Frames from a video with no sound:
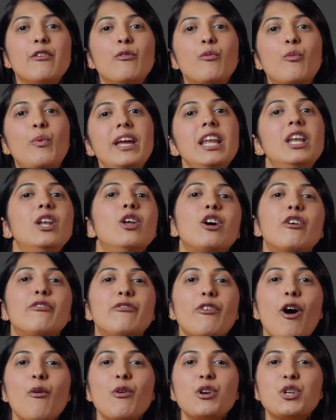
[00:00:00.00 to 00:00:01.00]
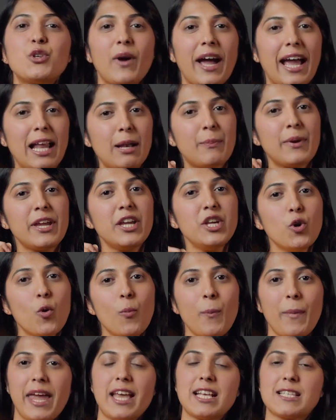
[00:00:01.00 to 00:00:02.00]
We look forward to helping you
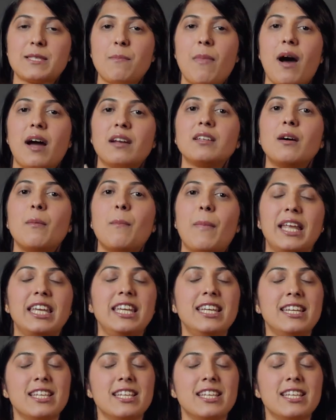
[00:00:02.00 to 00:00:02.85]
make smarter money